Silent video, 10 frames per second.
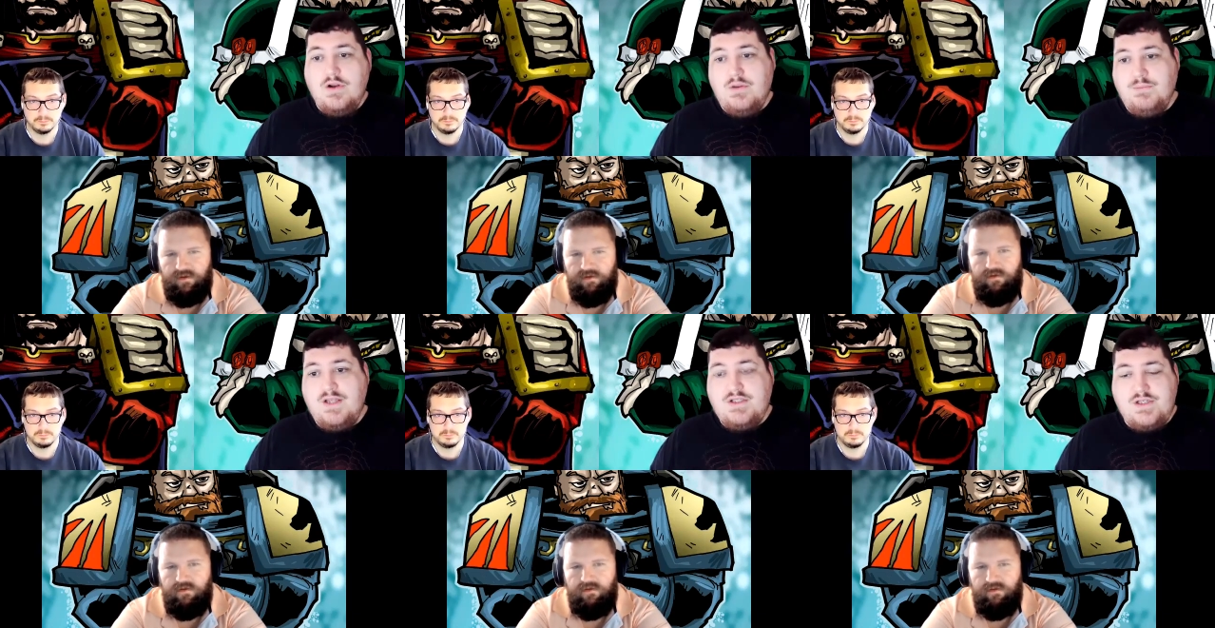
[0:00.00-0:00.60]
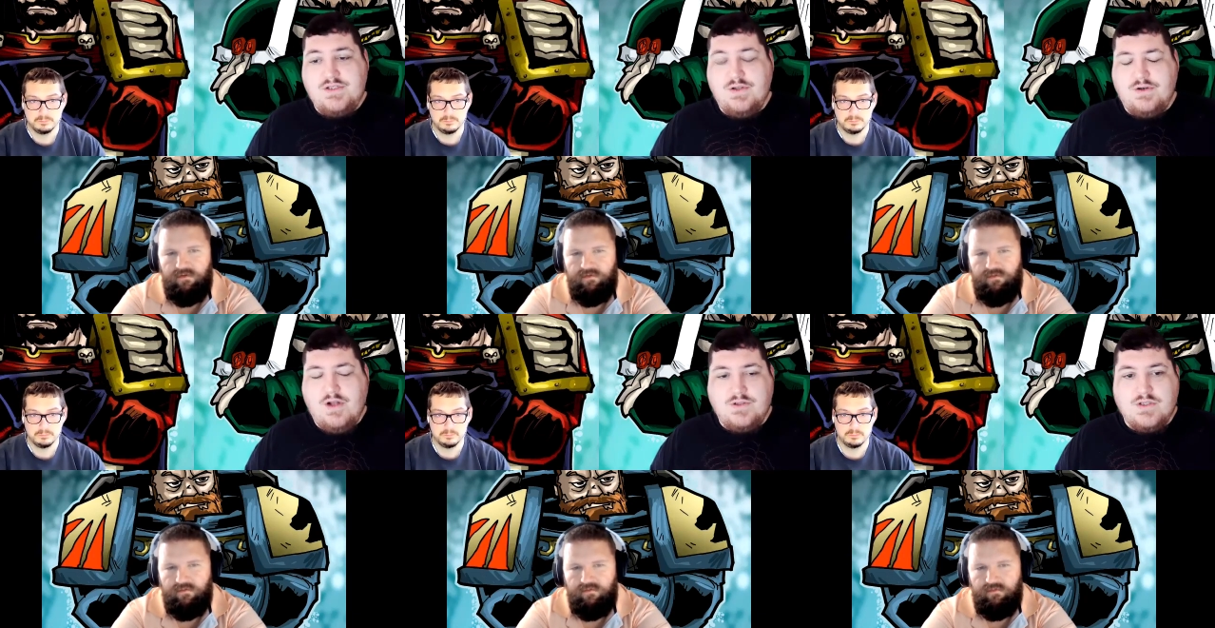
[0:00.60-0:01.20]
Speaker 1: you can play gene
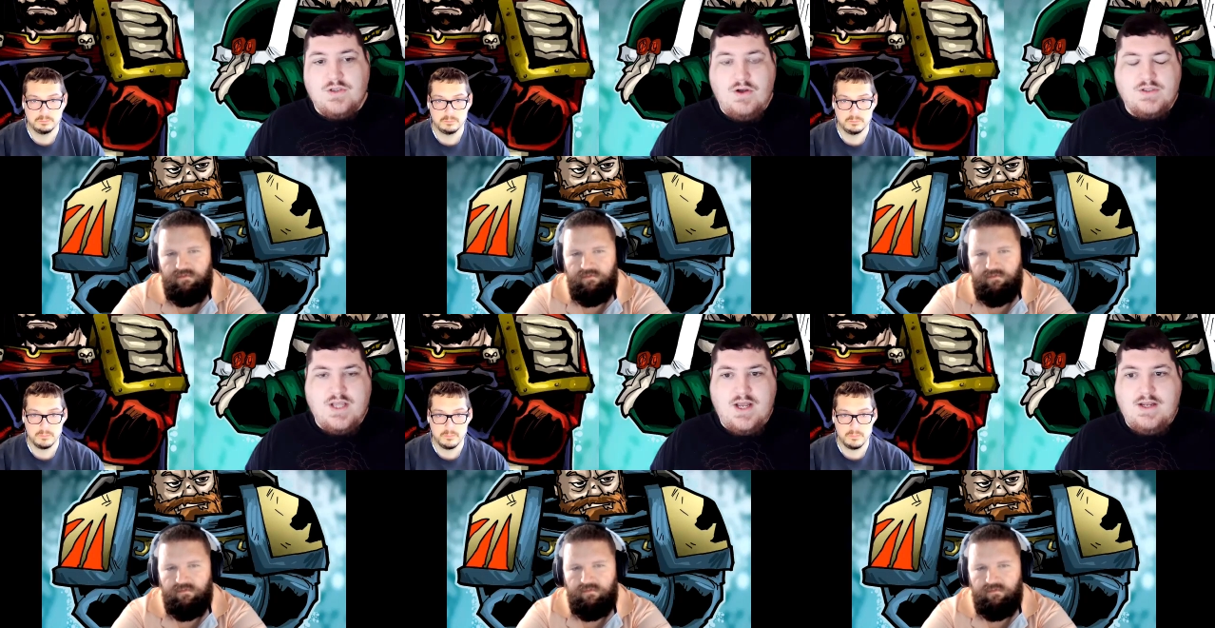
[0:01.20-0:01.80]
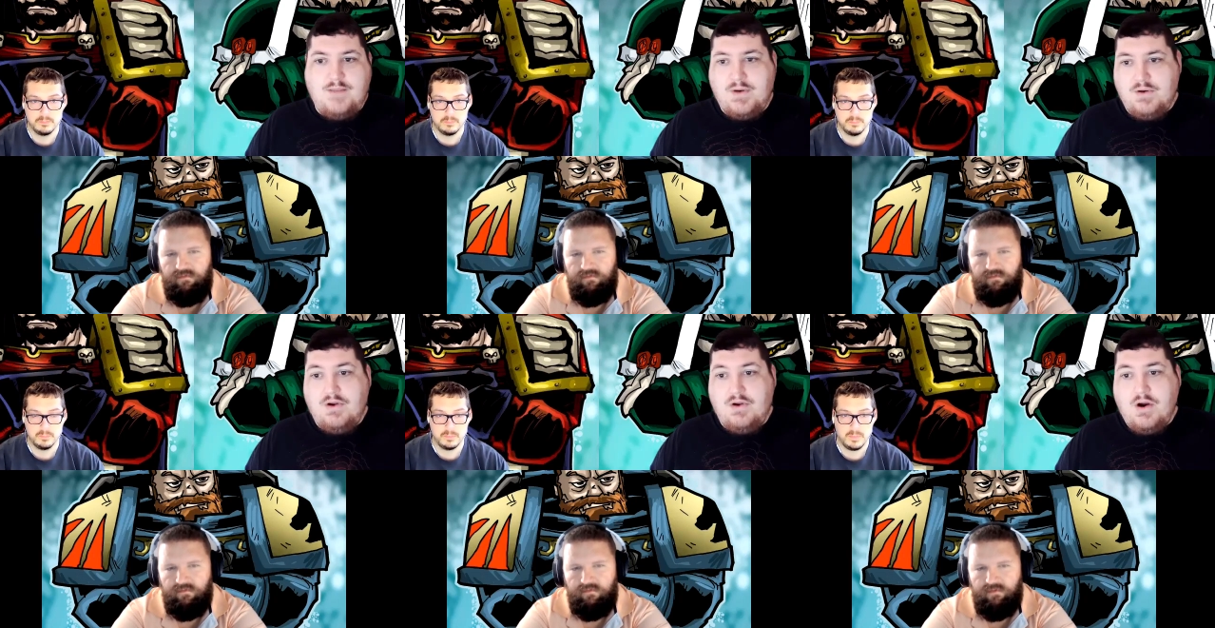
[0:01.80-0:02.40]
stealer cults alongside
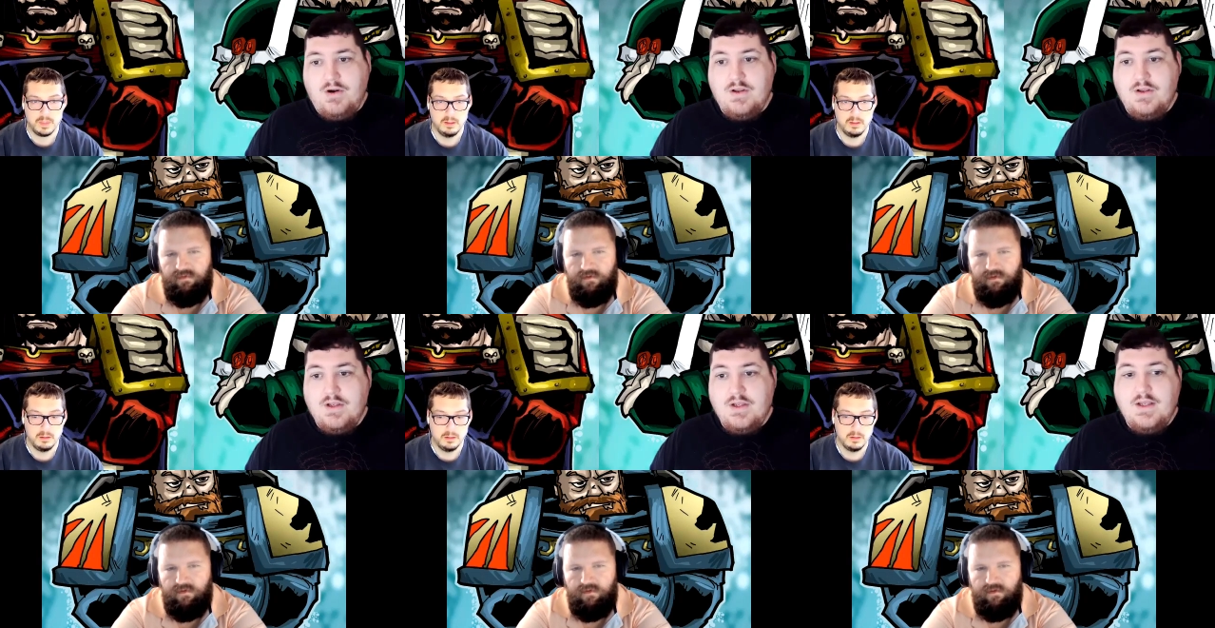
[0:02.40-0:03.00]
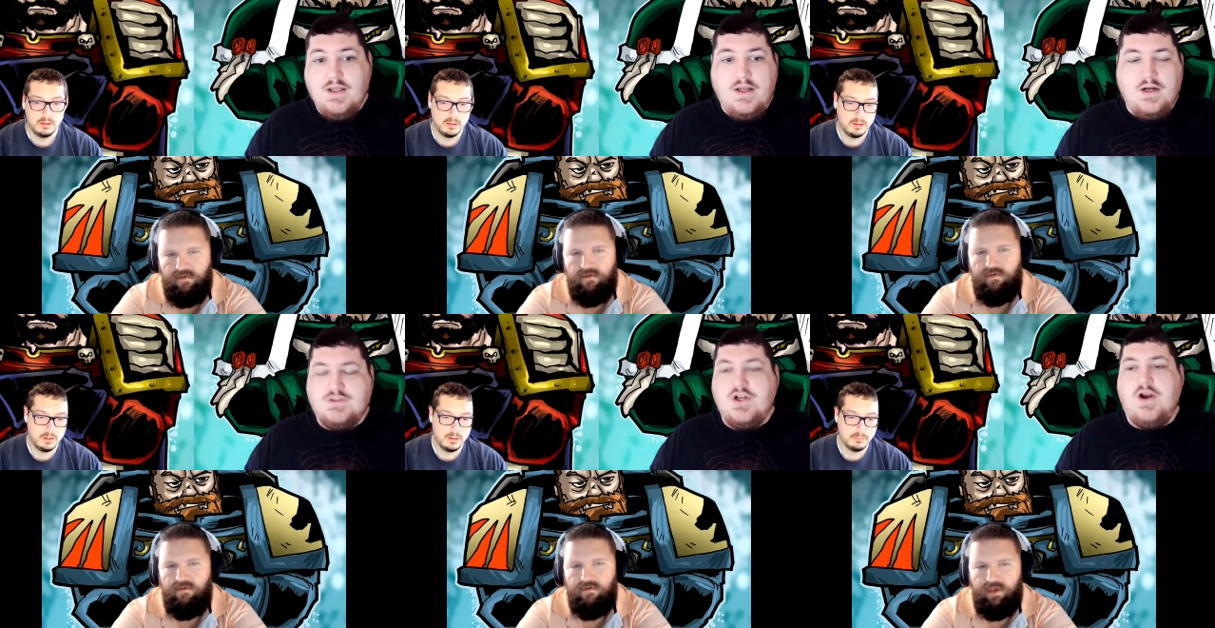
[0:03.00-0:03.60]
Imperial
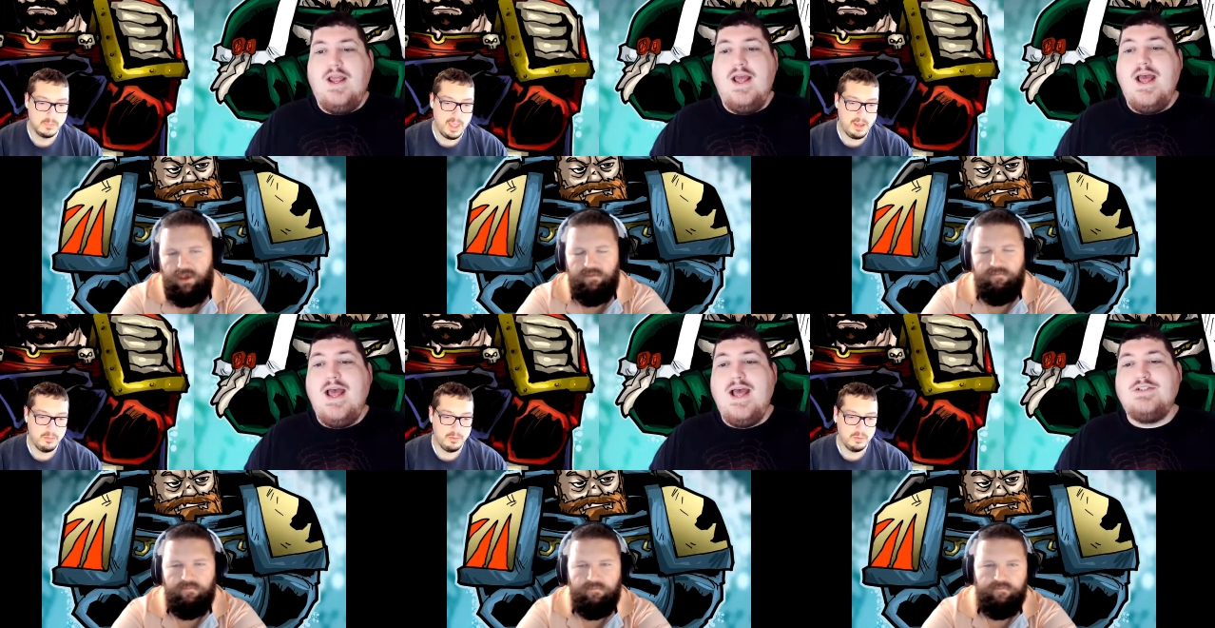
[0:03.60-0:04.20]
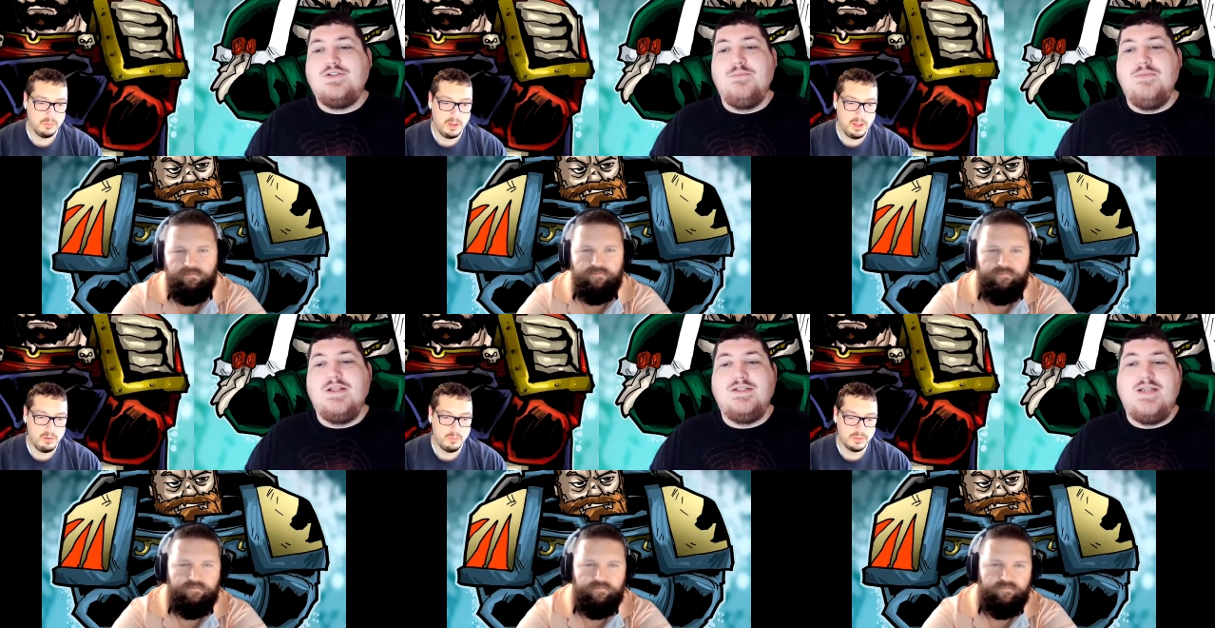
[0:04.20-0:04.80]
Guard.
Speaker 2: Or, uh, sorry, how it, how
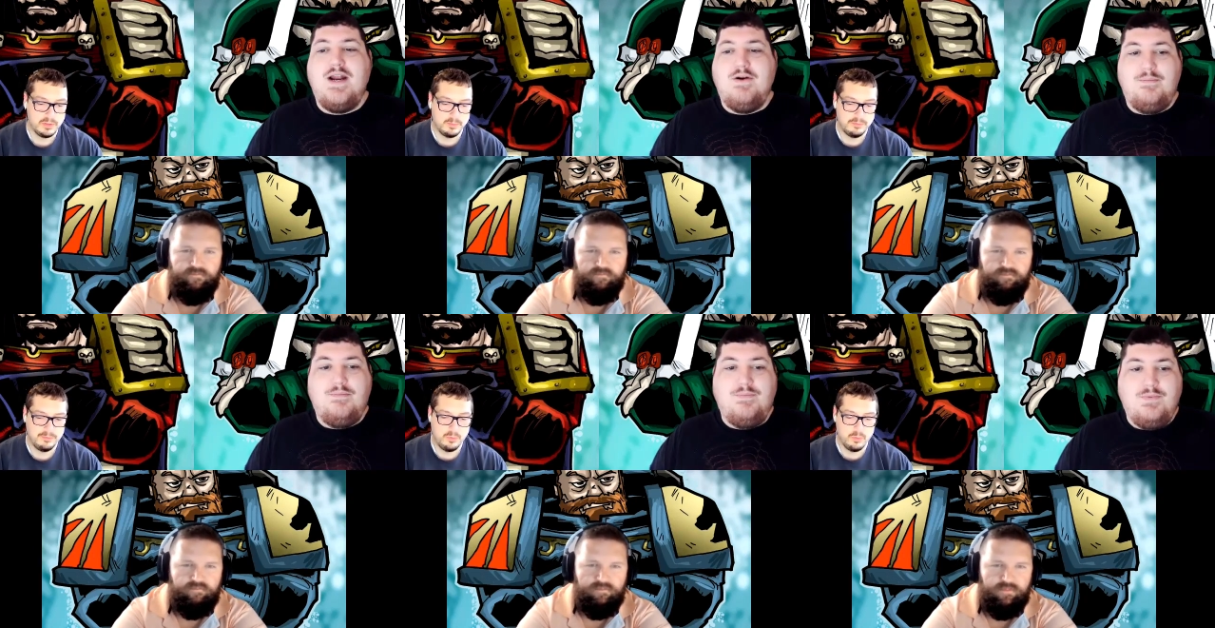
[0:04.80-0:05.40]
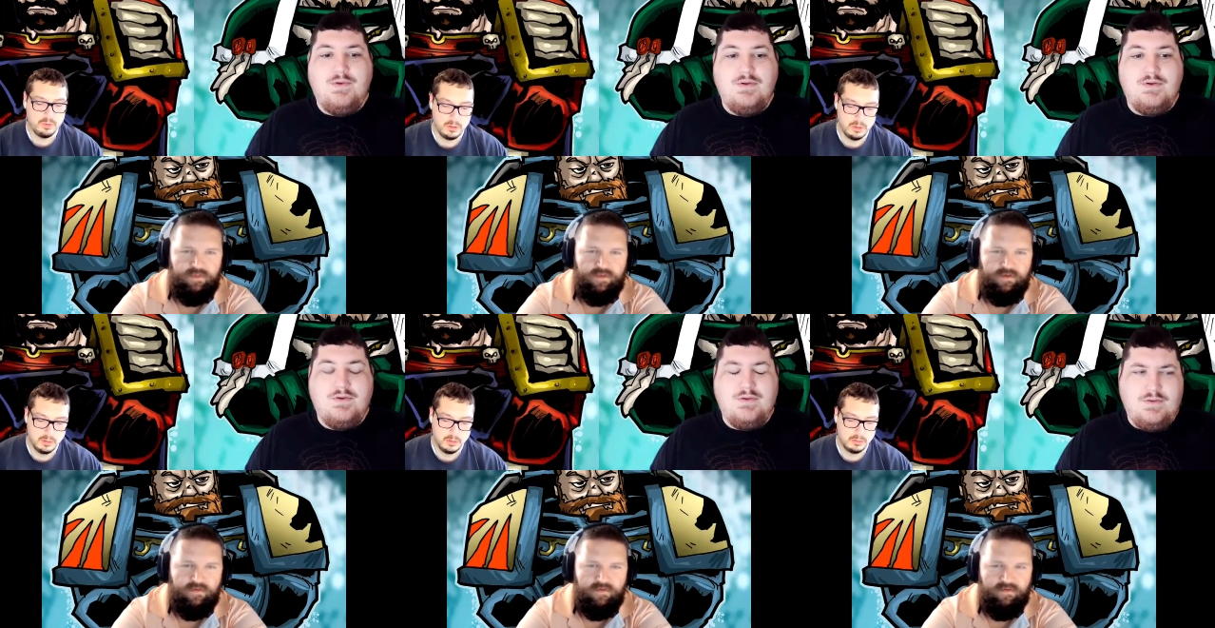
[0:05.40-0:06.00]
it was before,
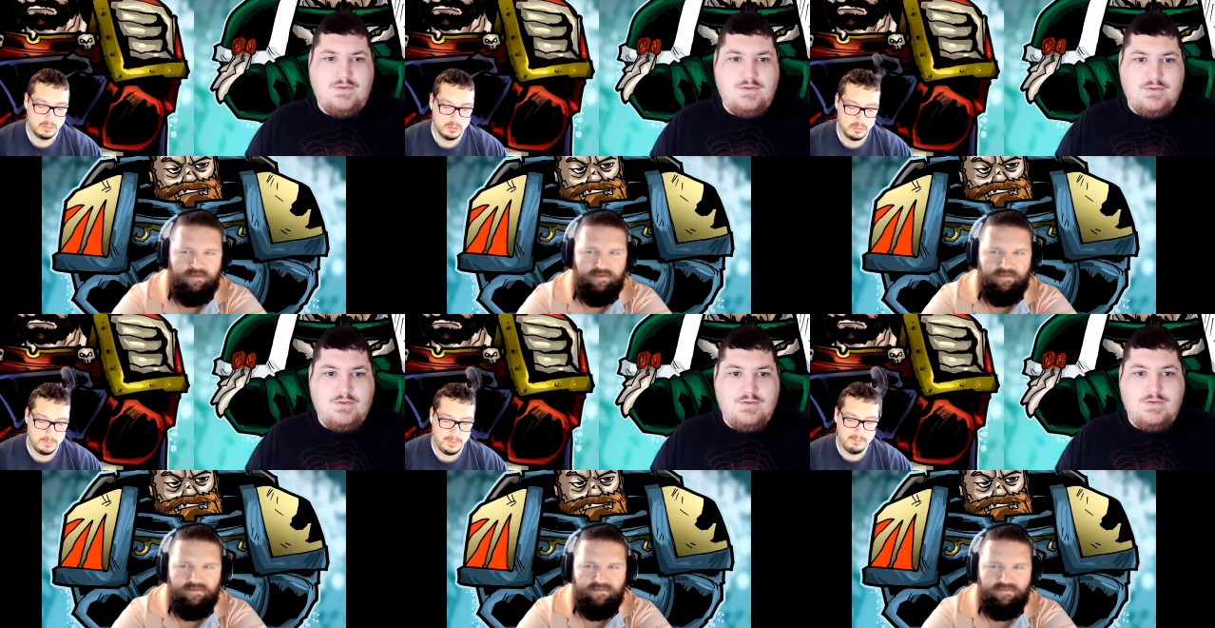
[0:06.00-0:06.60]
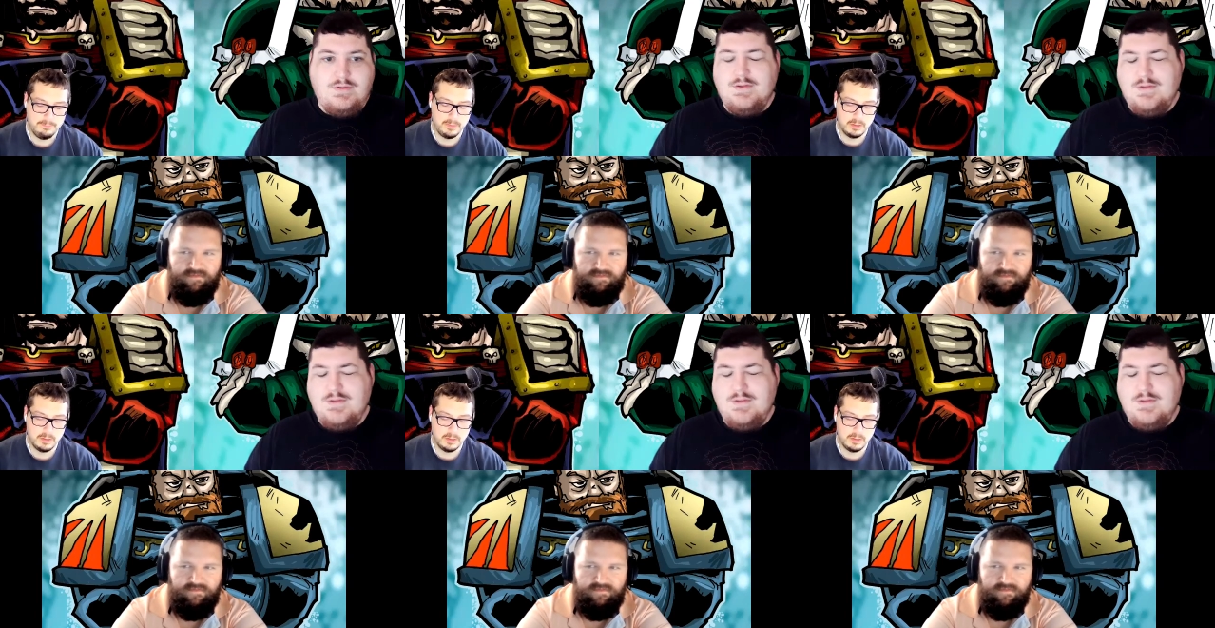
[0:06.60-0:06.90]
Speaker 1: if
Speaker 2: the